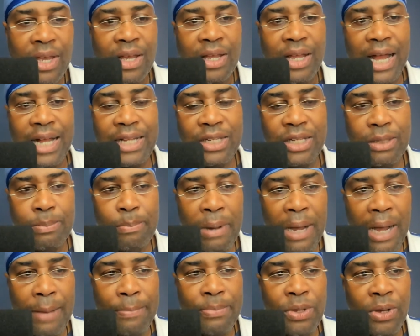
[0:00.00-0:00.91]
I just
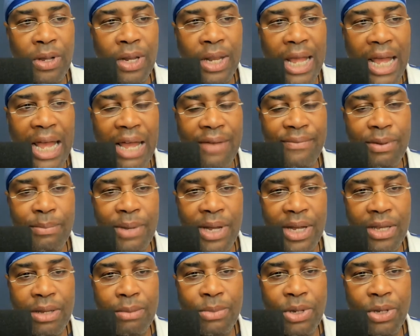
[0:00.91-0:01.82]
popped on live in
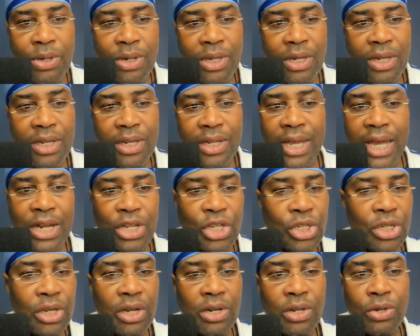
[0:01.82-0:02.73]
my community to kind of
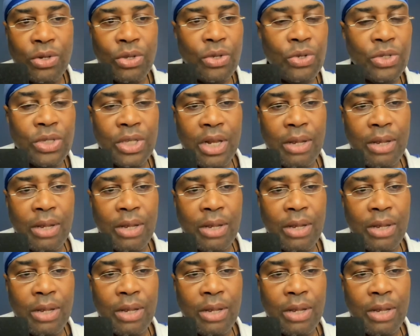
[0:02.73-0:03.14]
share the news that